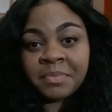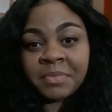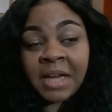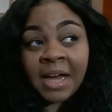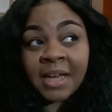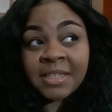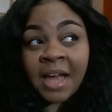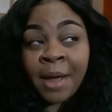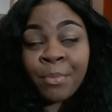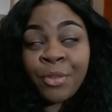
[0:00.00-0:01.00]
Guys,
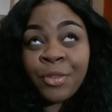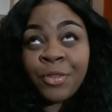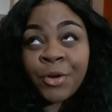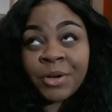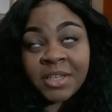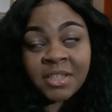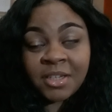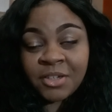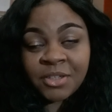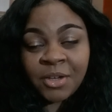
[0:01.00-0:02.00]
I'm
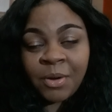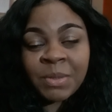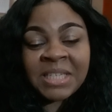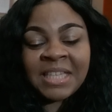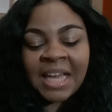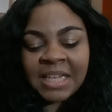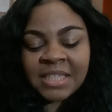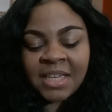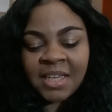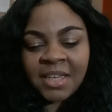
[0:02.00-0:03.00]
36 years old. I was
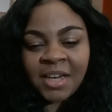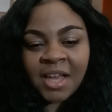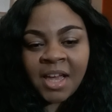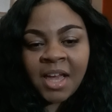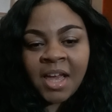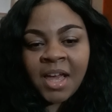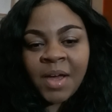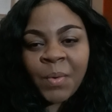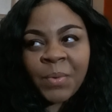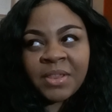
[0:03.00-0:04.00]
19
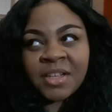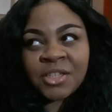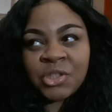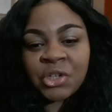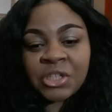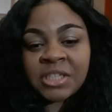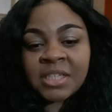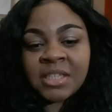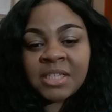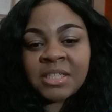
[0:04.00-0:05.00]
when this
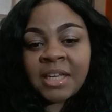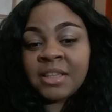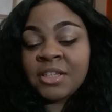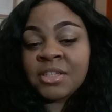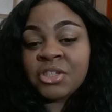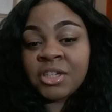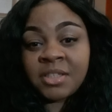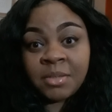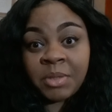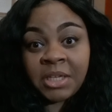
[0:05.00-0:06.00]
narcissist said this shit
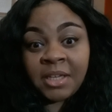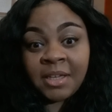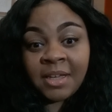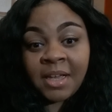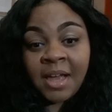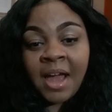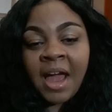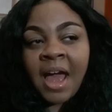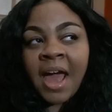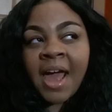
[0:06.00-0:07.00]
to me.
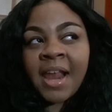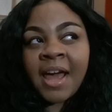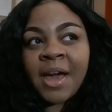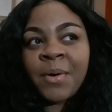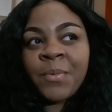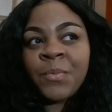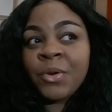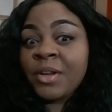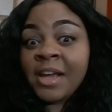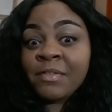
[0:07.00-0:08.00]
And I
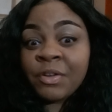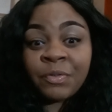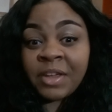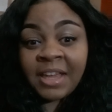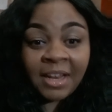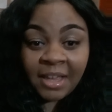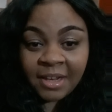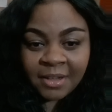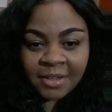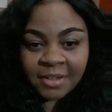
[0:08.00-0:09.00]
will never forget
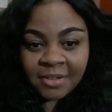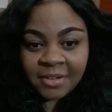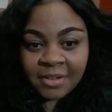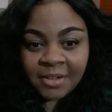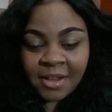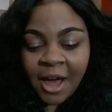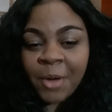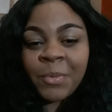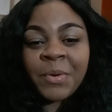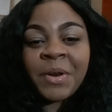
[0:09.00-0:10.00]
it. I
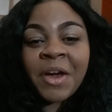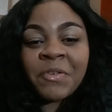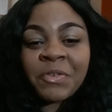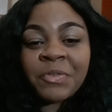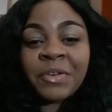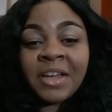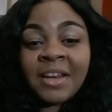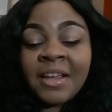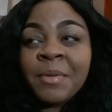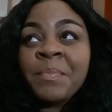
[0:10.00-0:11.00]
will never
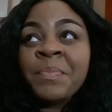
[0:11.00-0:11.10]
forget it.